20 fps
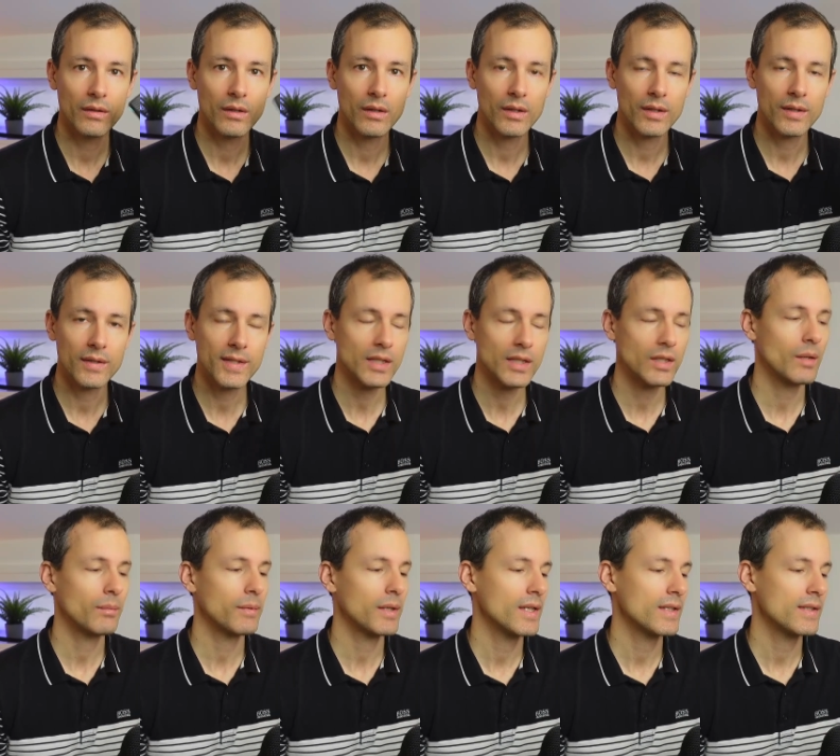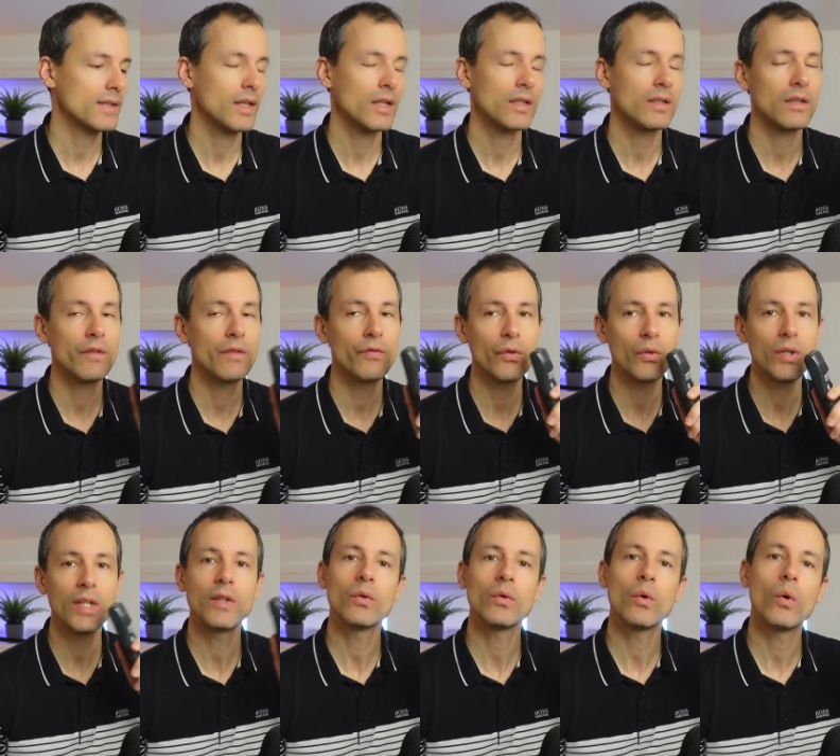uh, setup is that if you
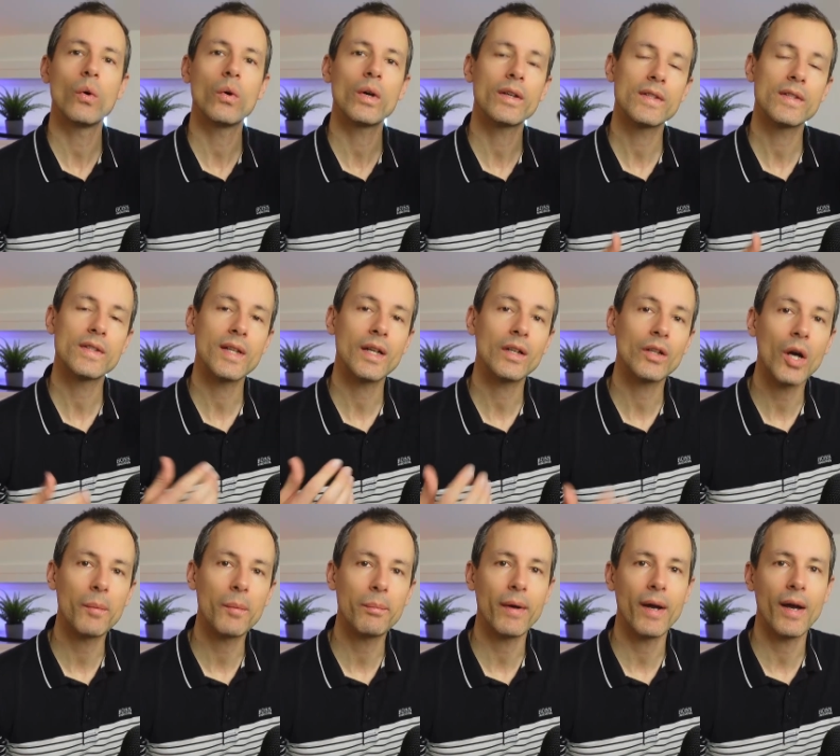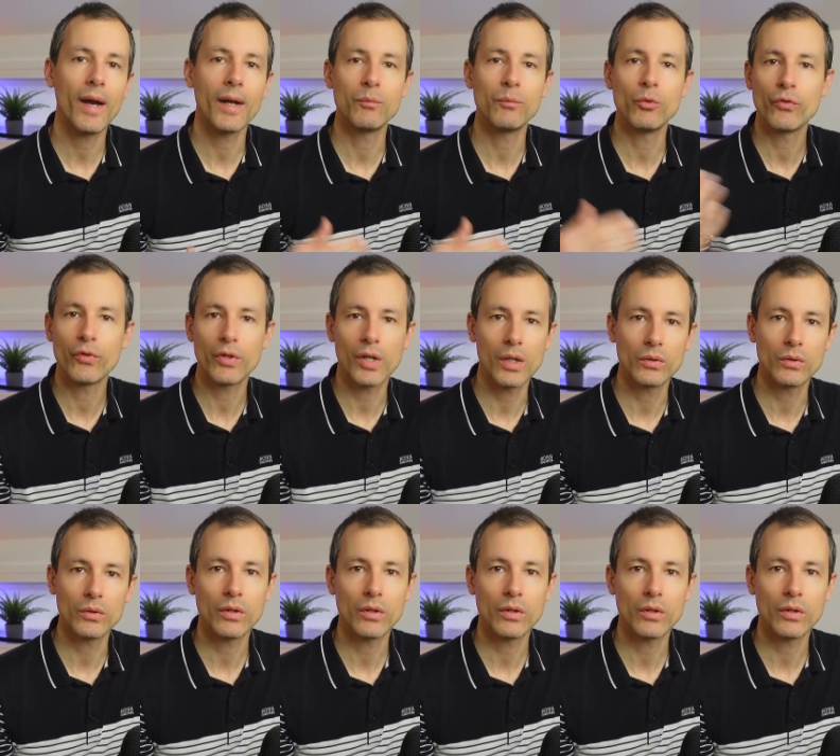need to stand up and move around